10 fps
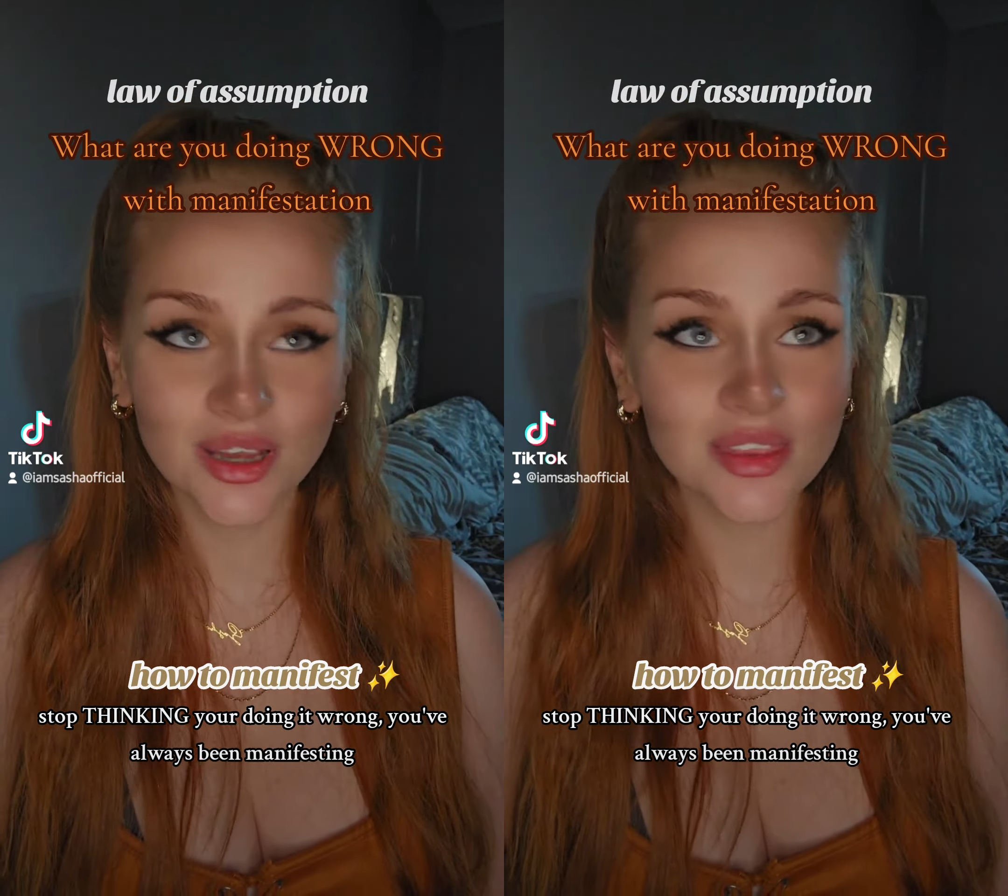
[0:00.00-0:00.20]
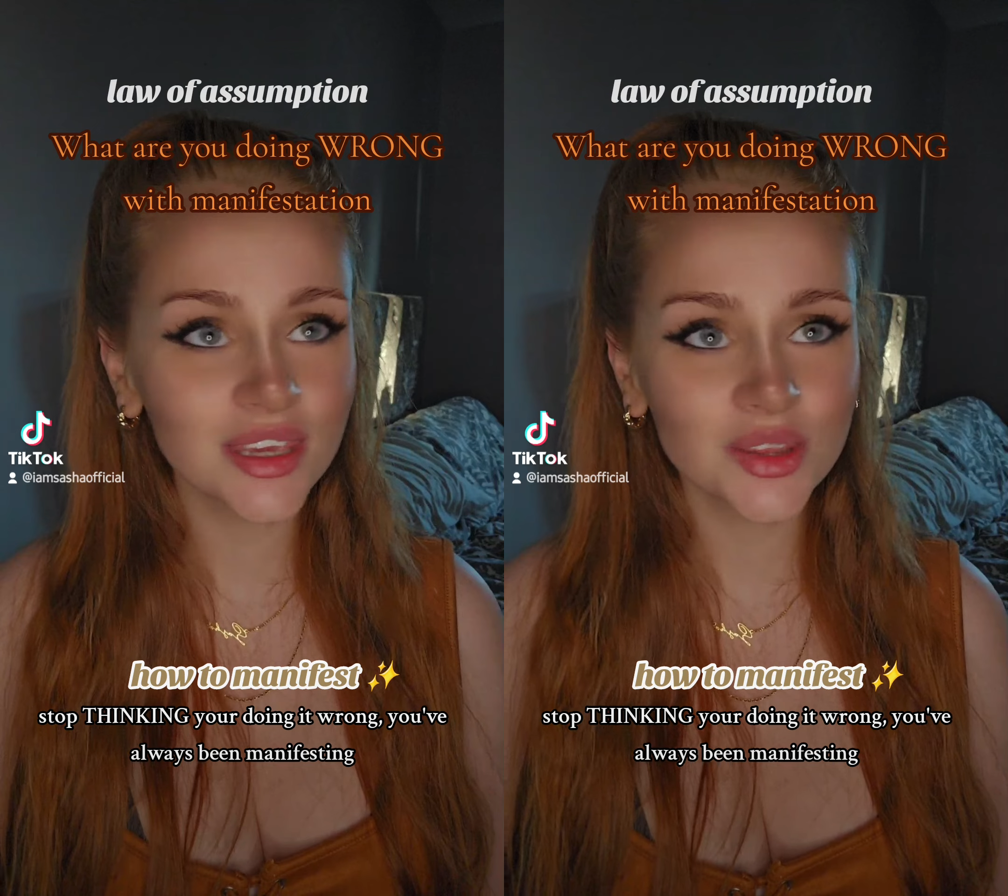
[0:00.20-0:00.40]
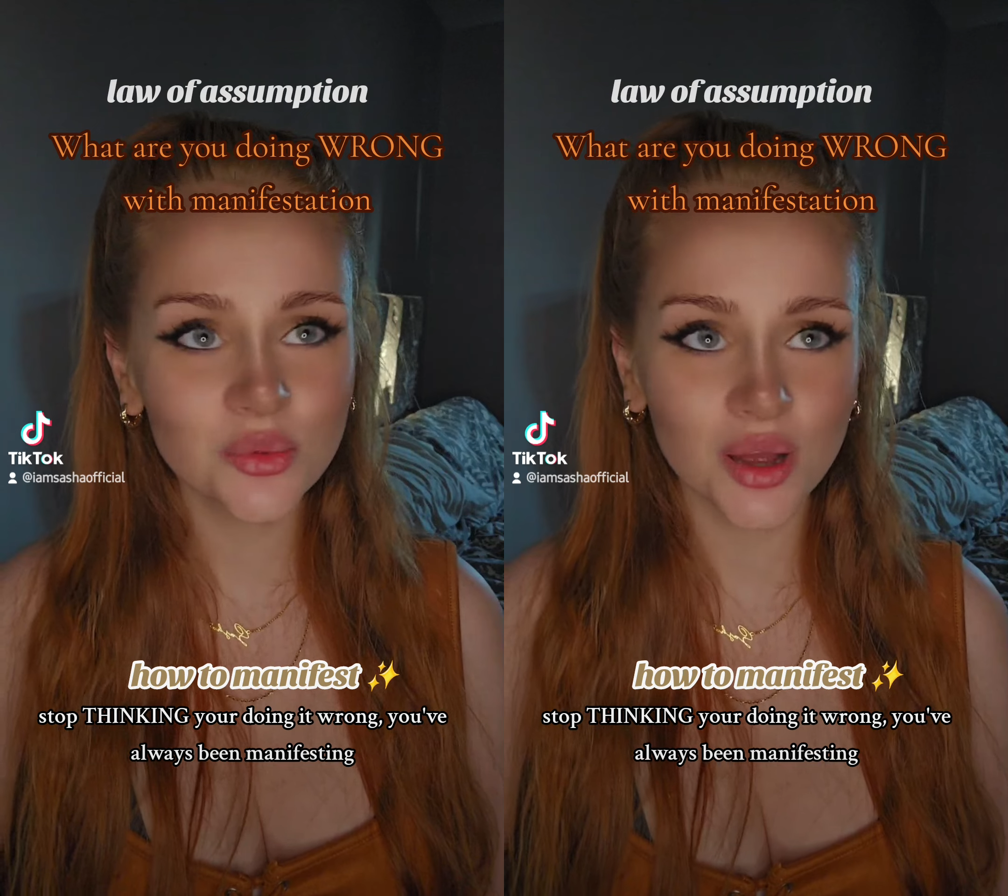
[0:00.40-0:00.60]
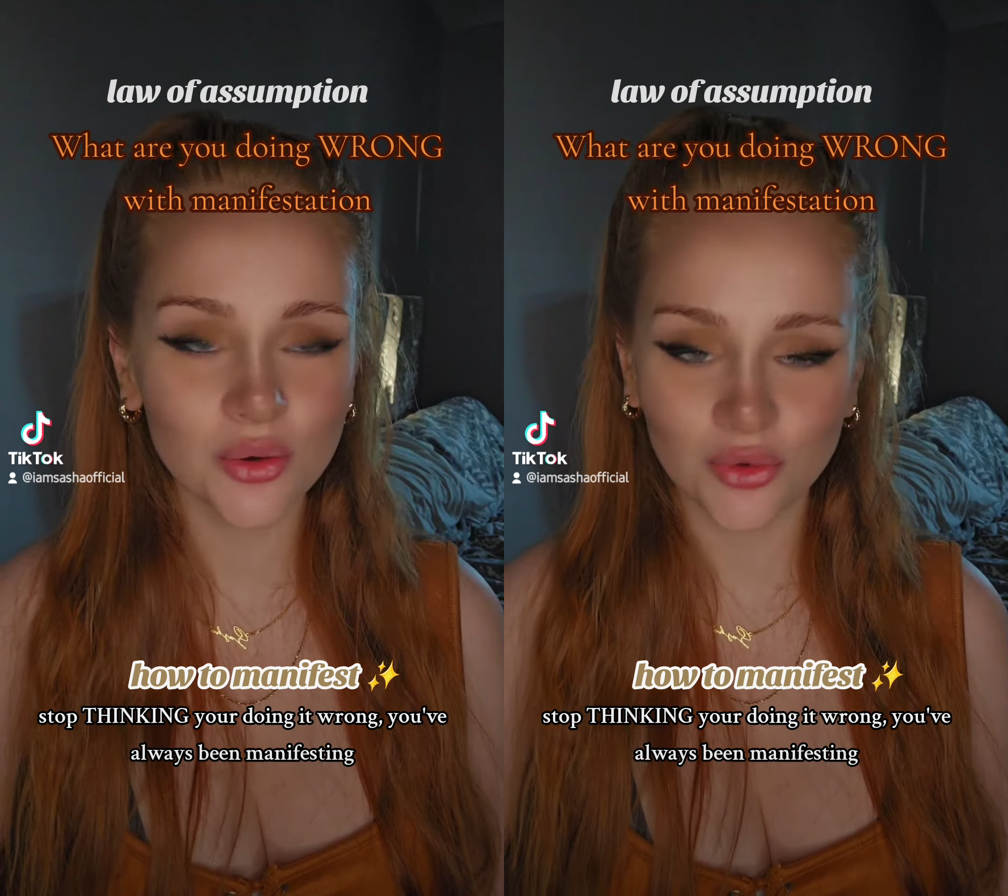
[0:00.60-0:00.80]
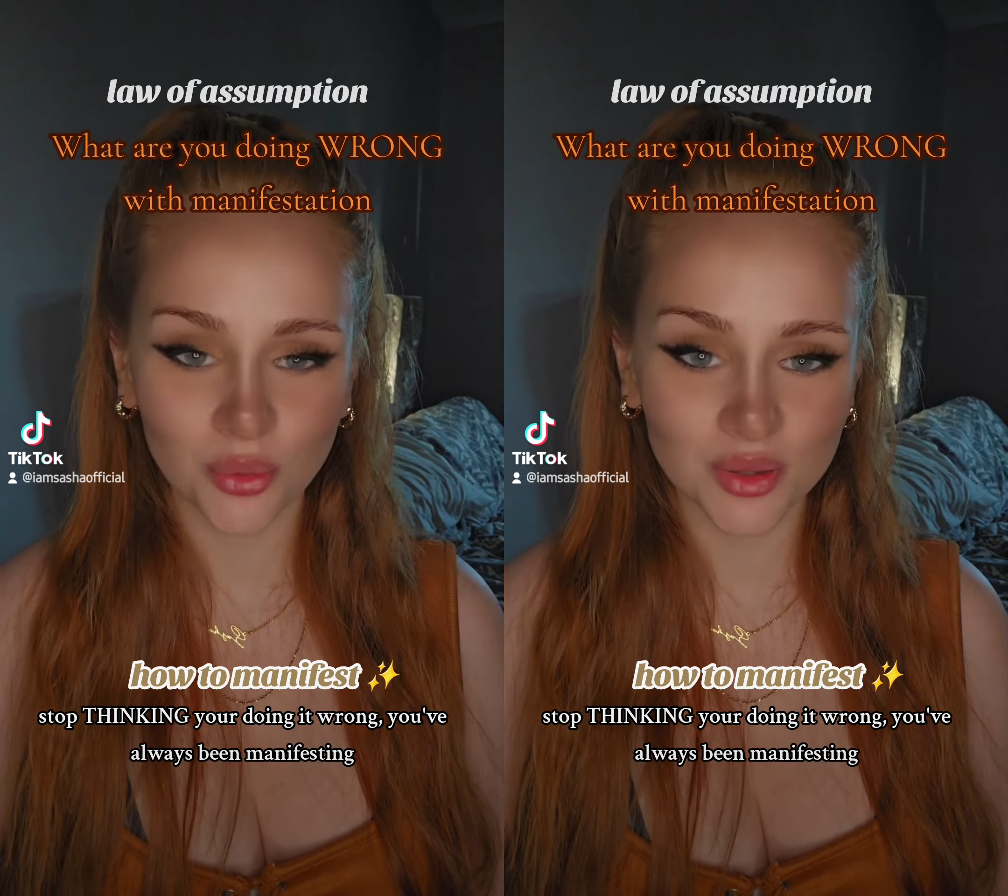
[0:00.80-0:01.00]
nothing in the
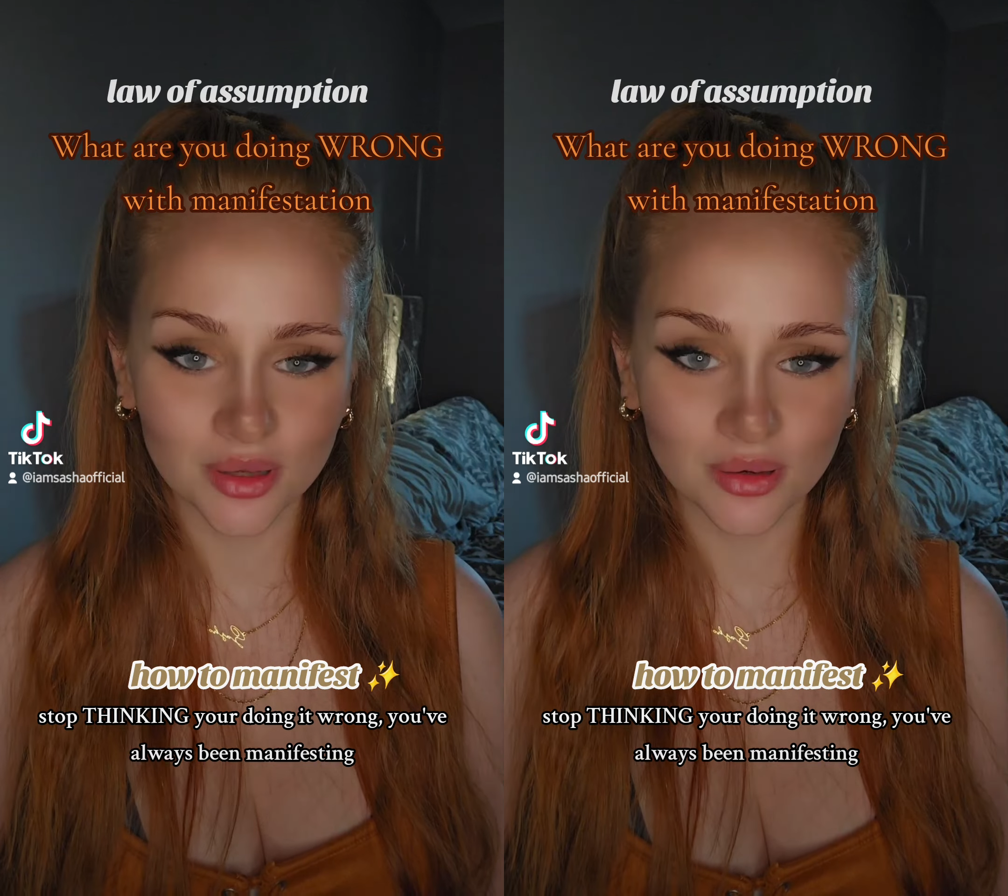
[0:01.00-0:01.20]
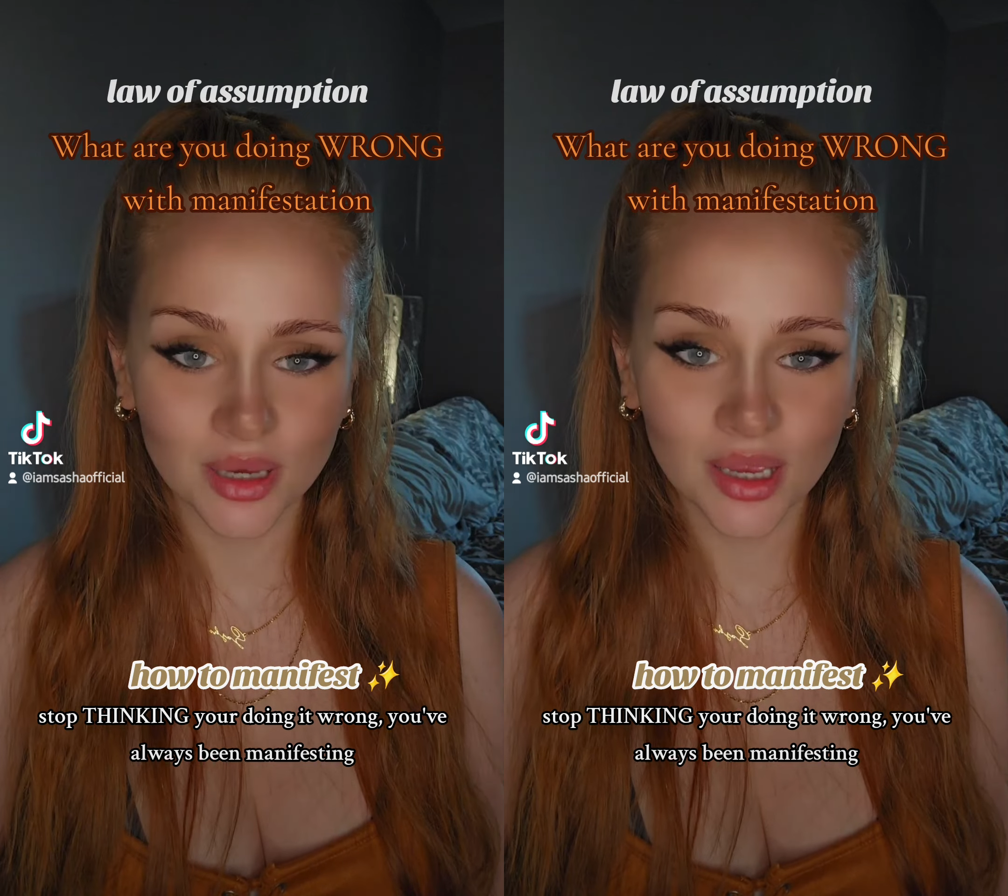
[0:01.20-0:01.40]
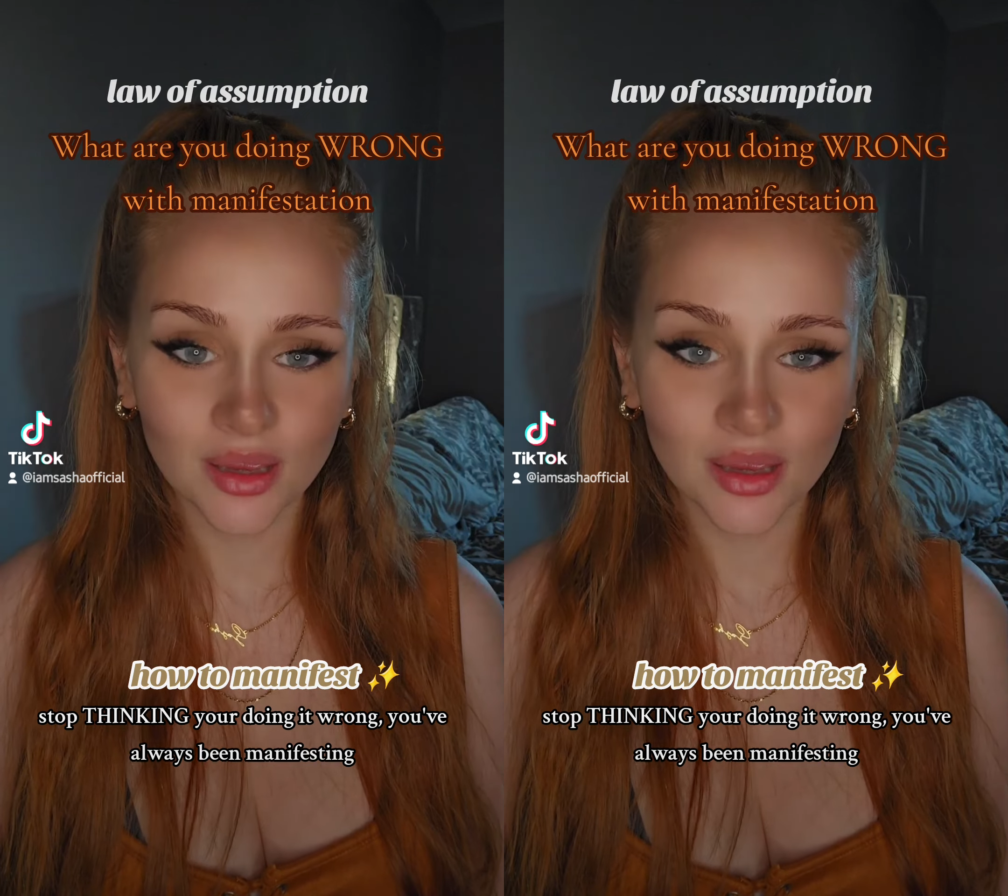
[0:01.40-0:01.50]
world wrong with you.